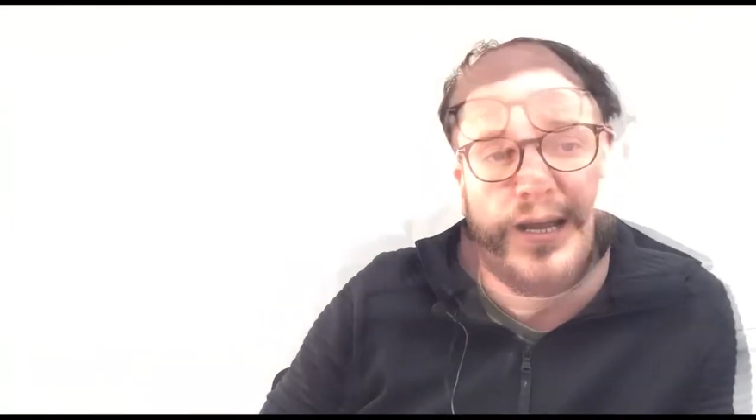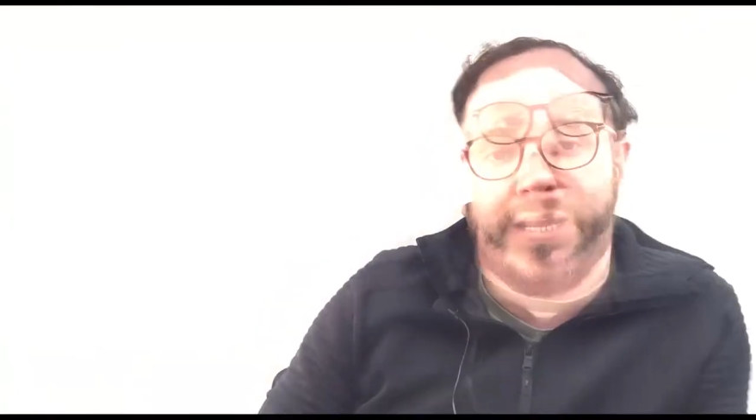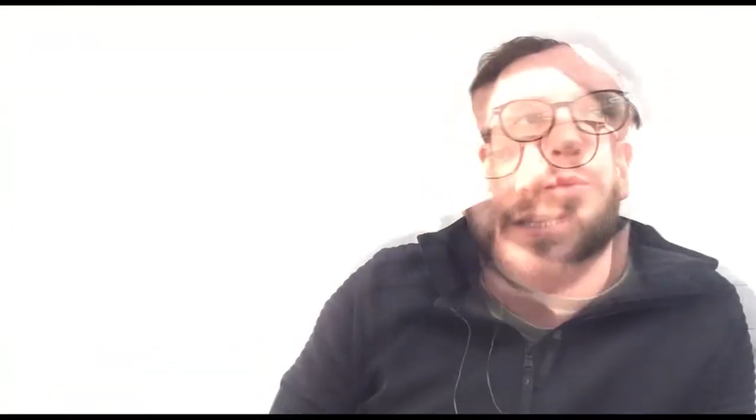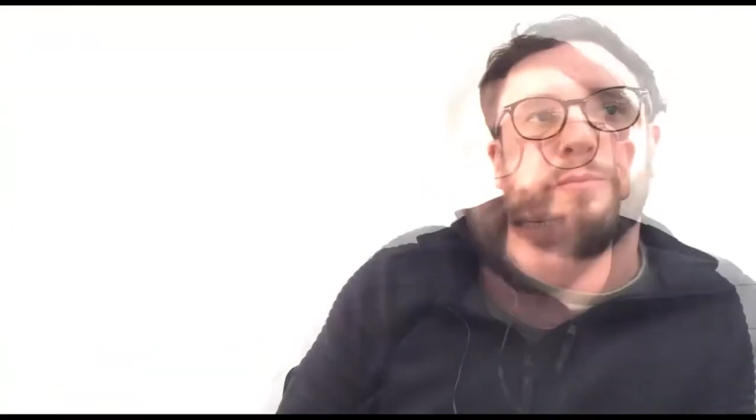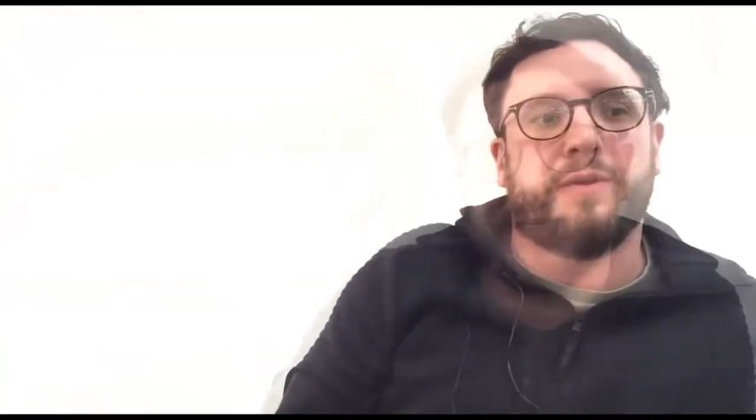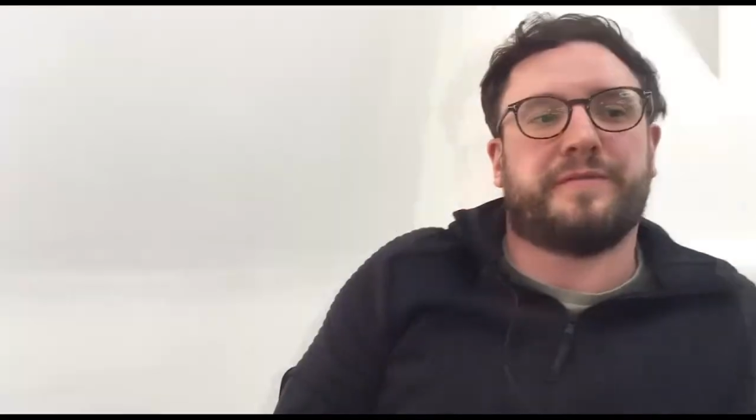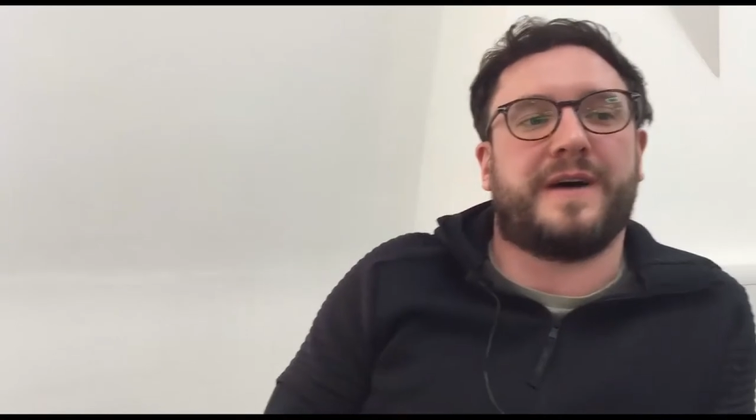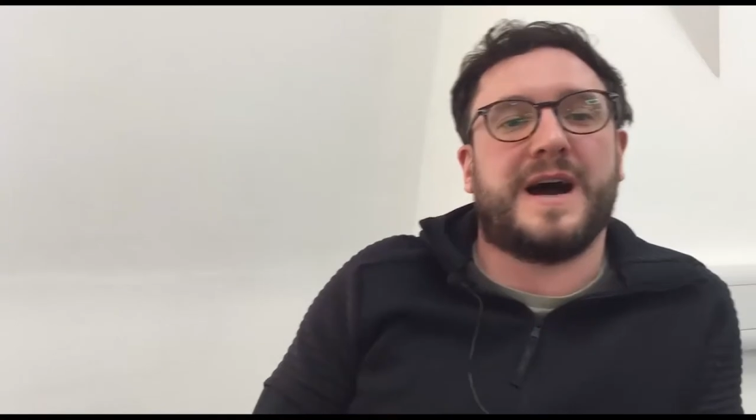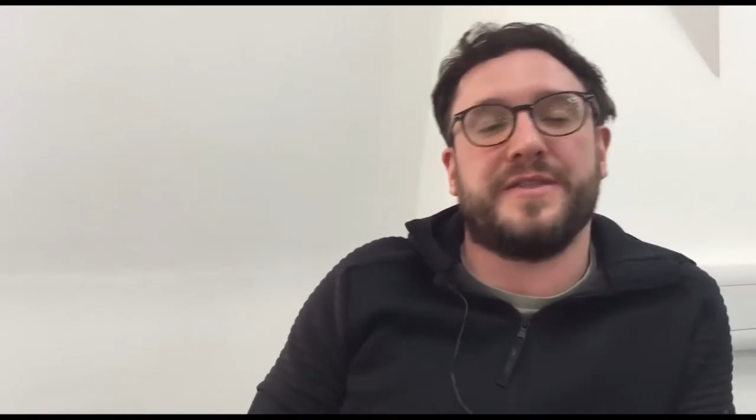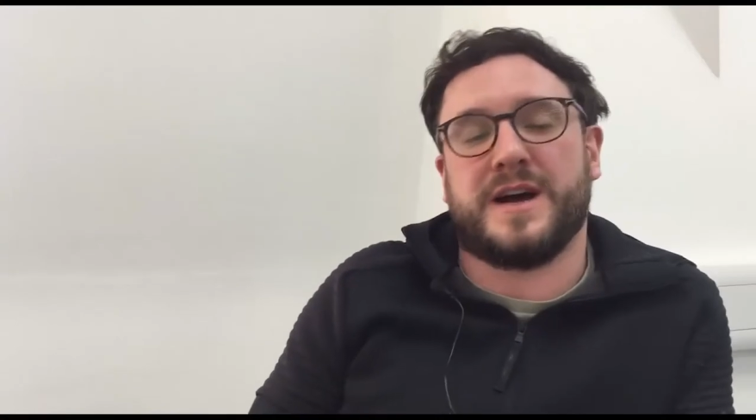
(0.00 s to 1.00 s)
We
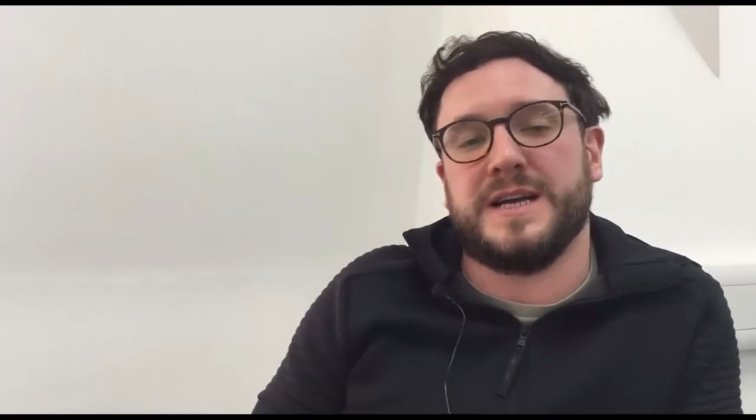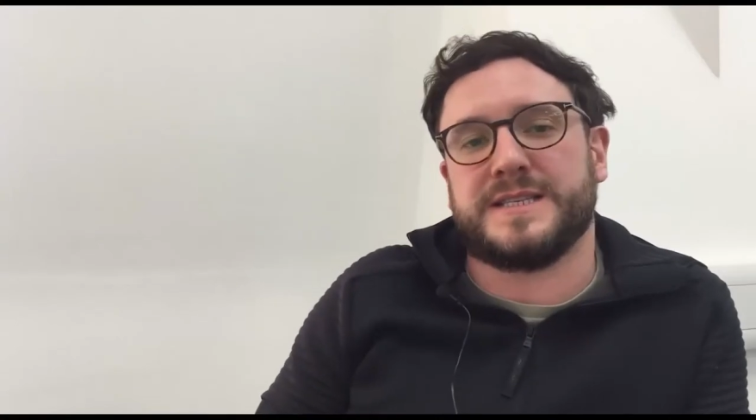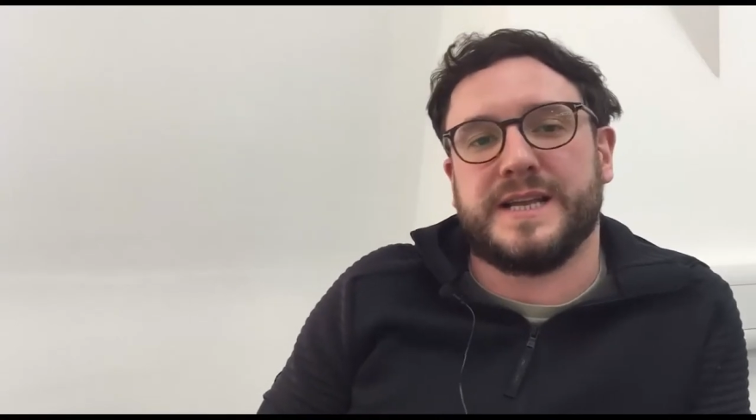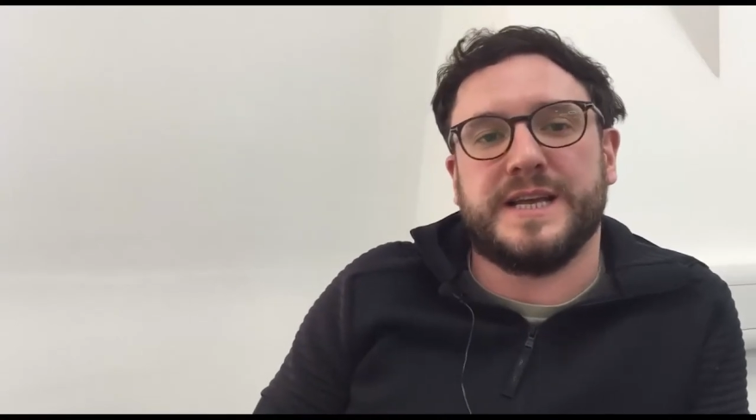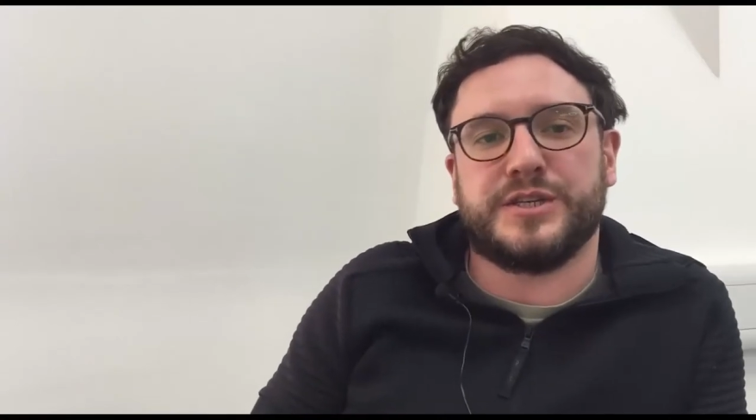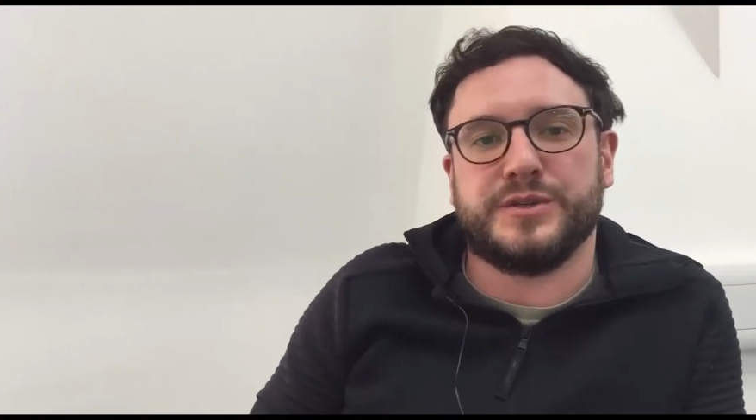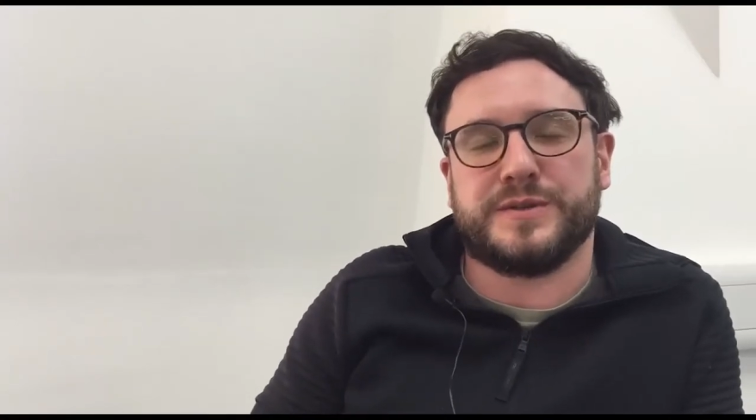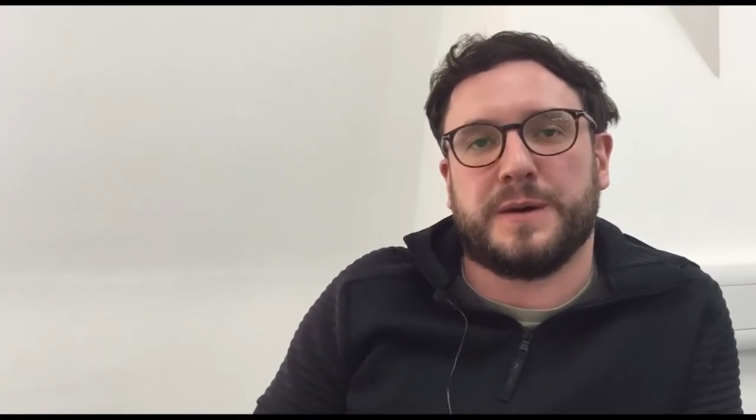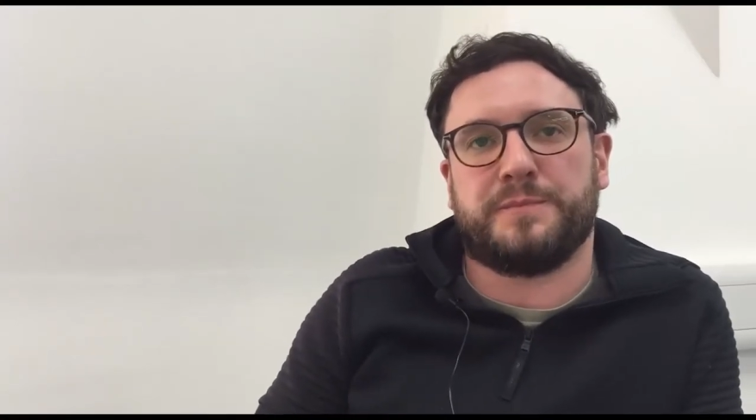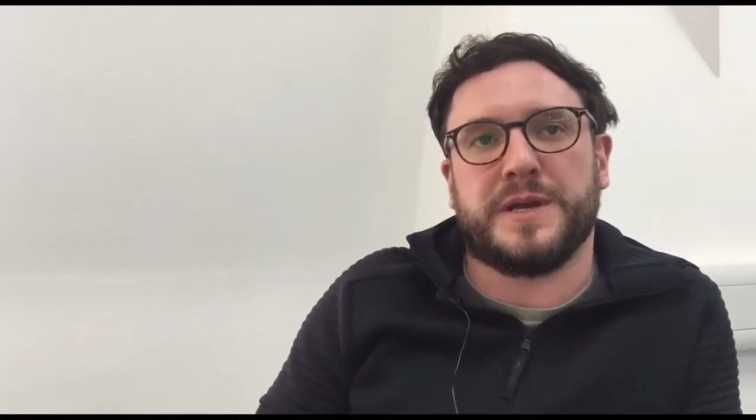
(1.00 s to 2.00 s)
find that it's an issue
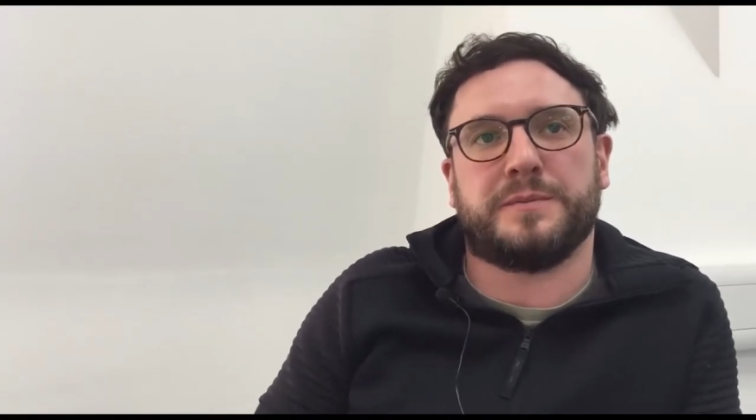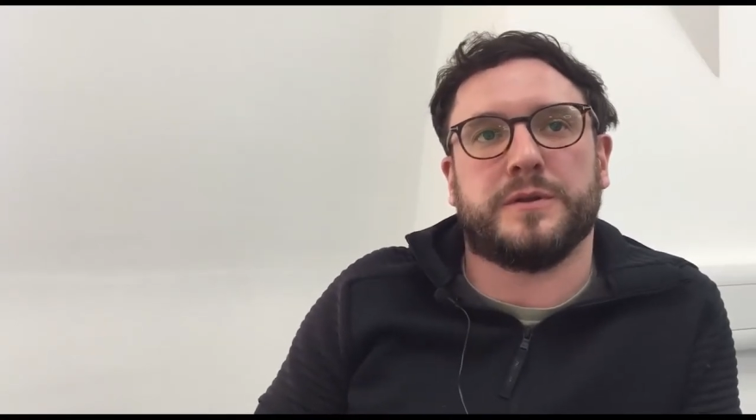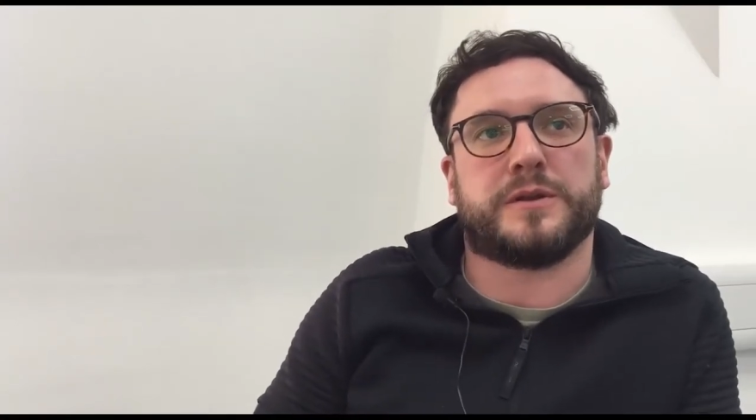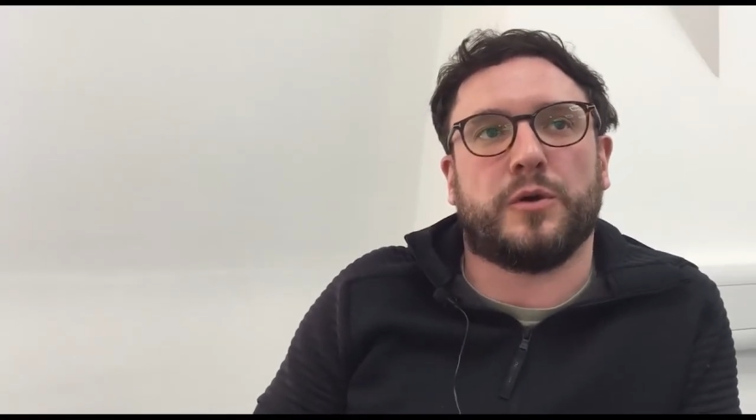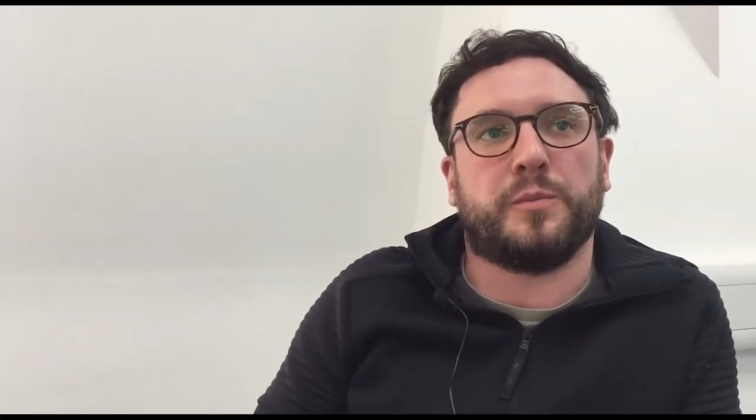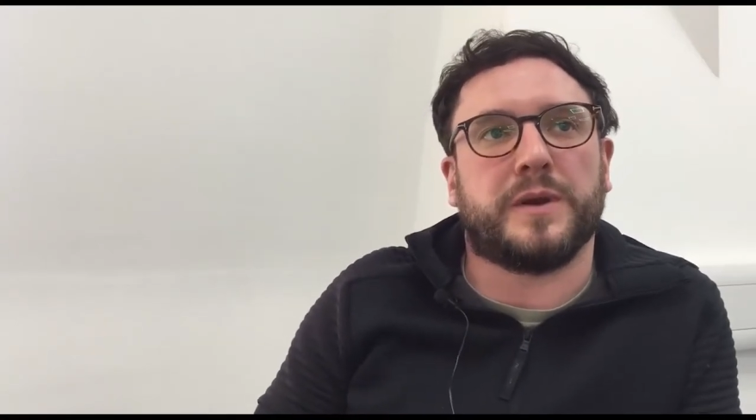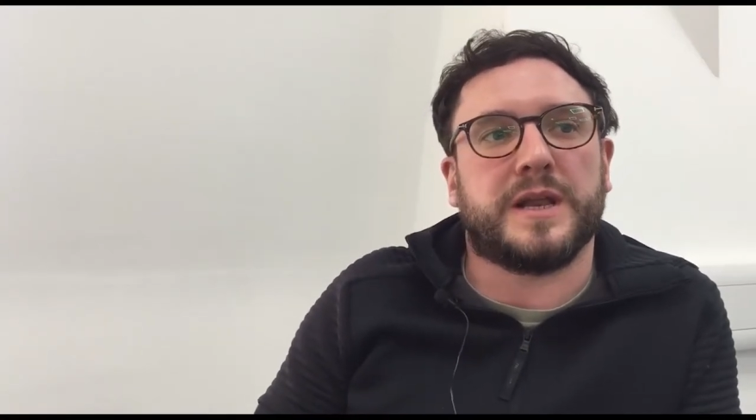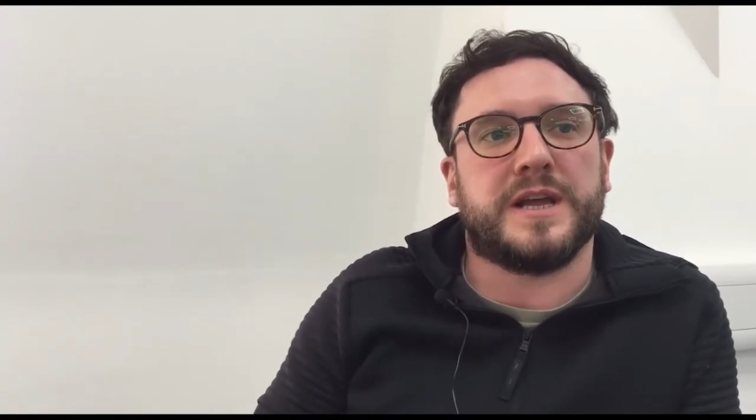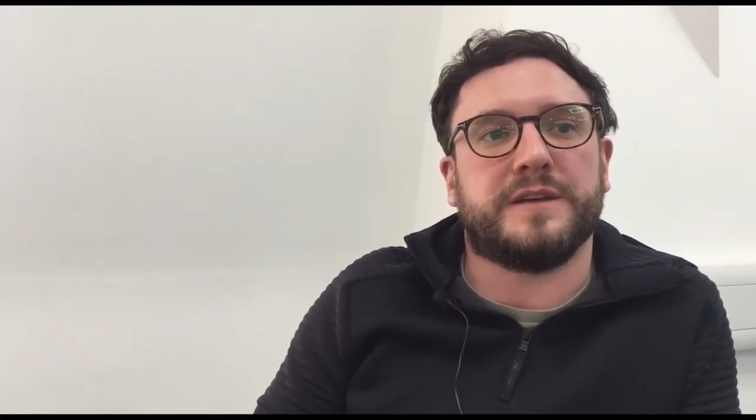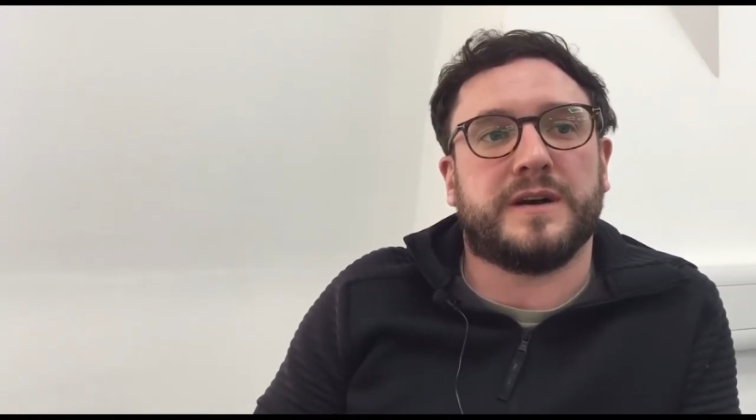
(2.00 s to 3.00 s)
that people don't believe,